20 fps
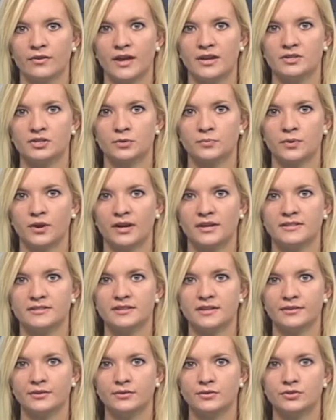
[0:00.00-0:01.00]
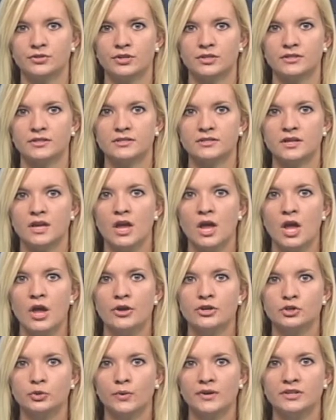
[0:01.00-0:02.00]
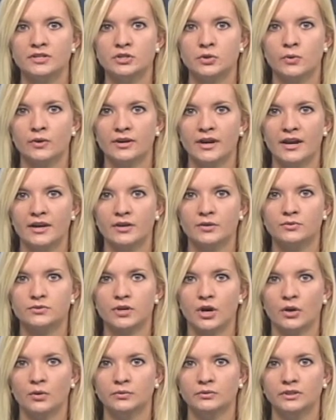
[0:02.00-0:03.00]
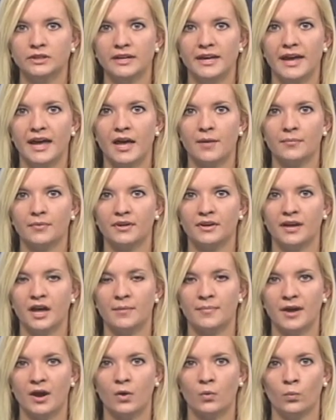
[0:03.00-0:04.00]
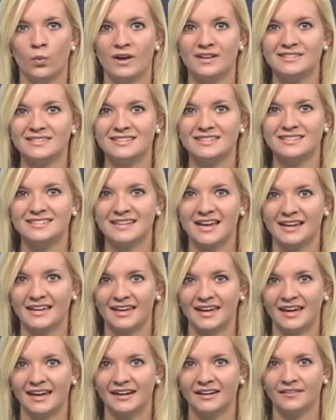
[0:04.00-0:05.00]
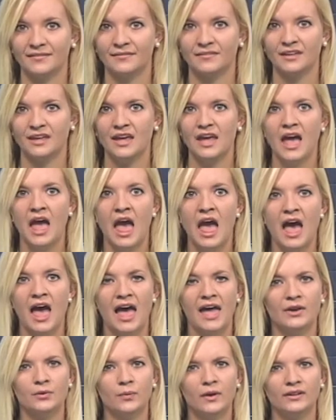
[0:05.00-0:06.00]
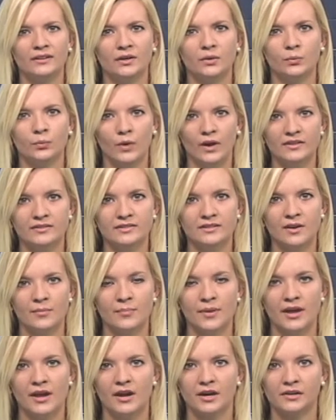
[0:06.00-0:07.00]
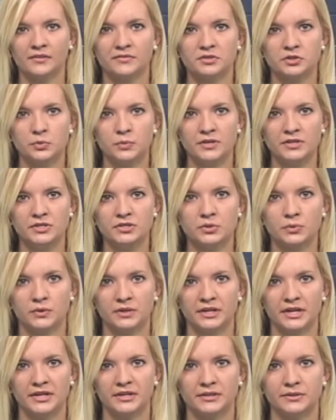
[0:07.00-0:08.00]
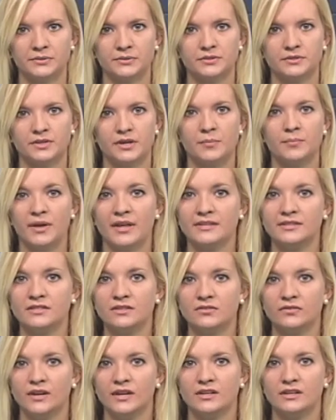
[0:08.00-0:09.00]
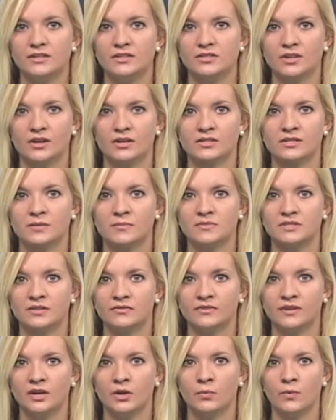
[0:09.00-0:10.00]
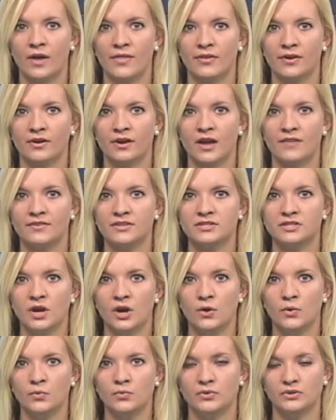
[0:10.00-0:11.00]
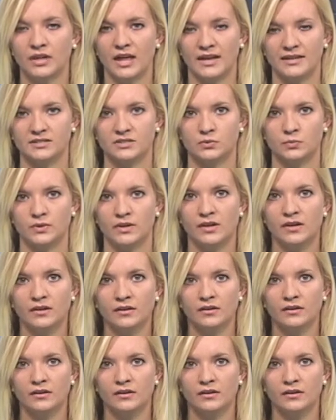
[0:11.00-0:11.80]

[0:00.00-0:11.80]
Enterprise Solutions, twin tornadoes only happen about once a decade. And while it wasn't a pair of twin tornadoes, Pennsylvania saw some severe weather of its own last week.